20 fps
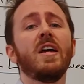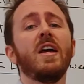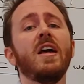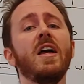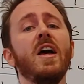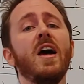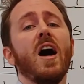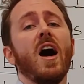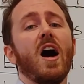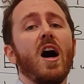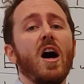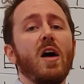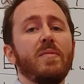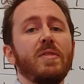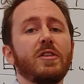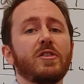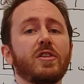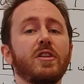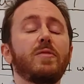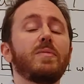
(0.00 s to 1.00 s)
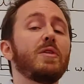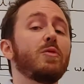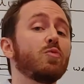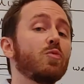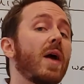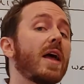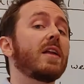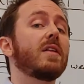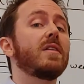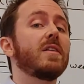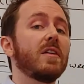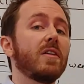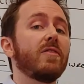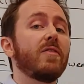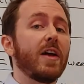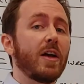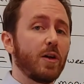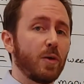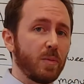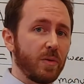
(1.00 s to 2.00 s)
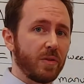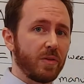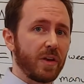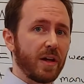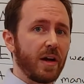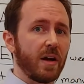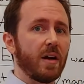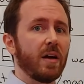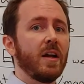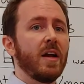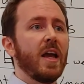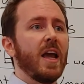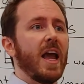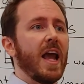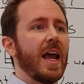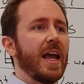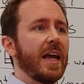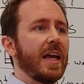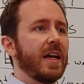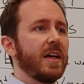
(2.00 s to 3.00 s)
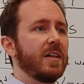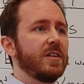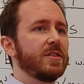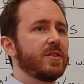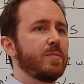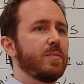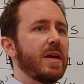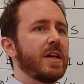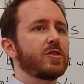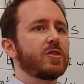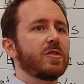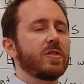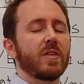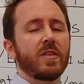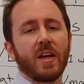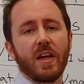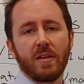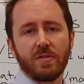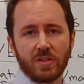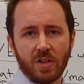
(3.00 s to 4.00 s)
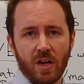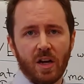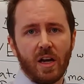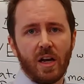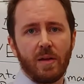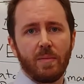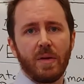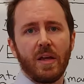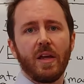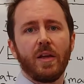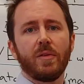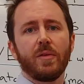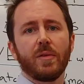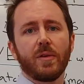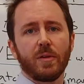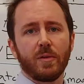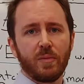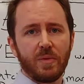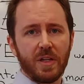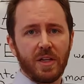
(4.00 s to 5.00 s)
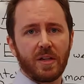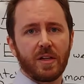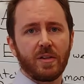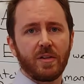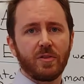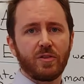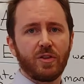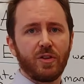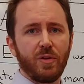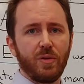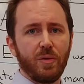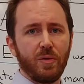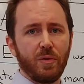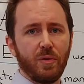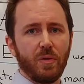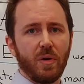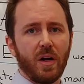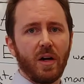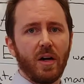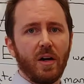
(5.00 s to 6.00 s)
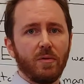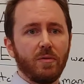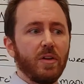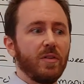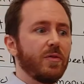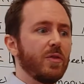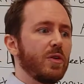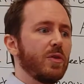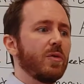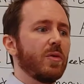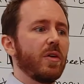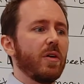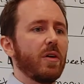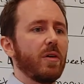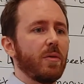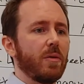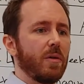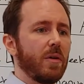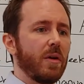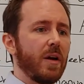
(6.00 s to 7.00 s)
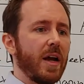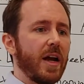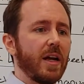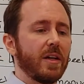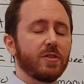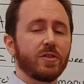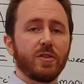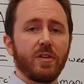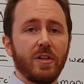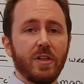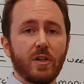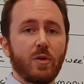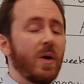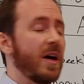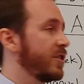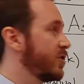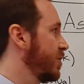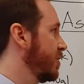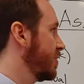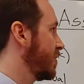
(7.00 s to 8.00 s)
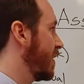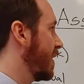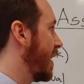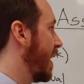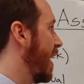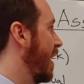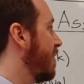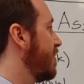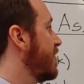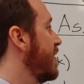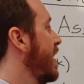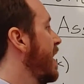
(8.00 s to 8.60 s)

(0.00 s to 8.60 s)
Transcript: It's going to be readily available there and make sure that they have time in their week to review or answer any questions they have.